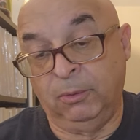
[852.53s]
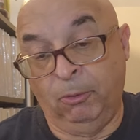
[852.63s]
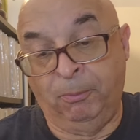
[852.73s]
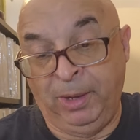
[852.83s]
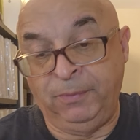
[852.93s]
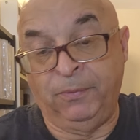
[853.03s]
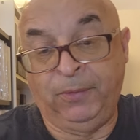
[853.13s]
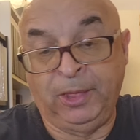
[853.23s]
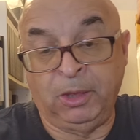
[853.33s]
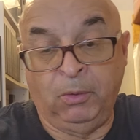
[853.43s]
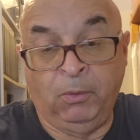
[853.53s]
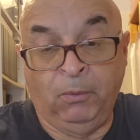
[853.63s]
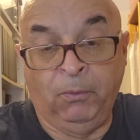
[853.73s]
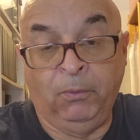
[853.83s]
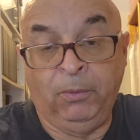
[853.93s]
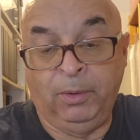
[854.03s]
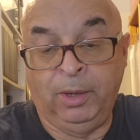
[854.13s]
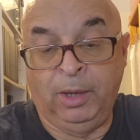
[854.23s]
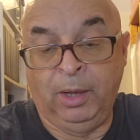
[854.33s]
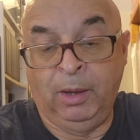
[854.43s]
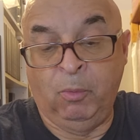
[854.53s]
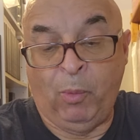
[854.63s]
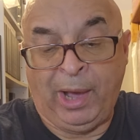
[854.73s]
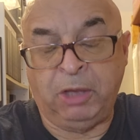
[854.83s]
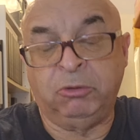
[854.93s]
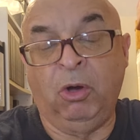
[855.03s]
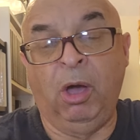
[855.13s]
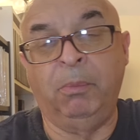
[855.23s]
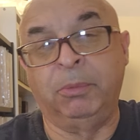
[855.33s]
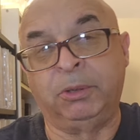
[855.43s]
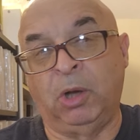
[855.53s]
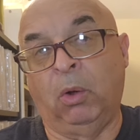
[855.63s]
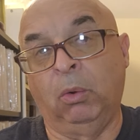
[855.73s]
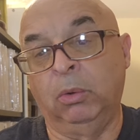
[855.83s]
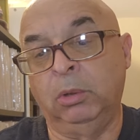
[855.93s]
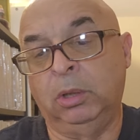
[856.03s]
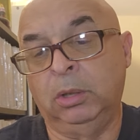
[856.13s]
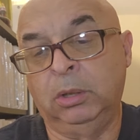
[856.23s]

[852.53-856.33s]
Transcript: albeit these are all Wax Time Doll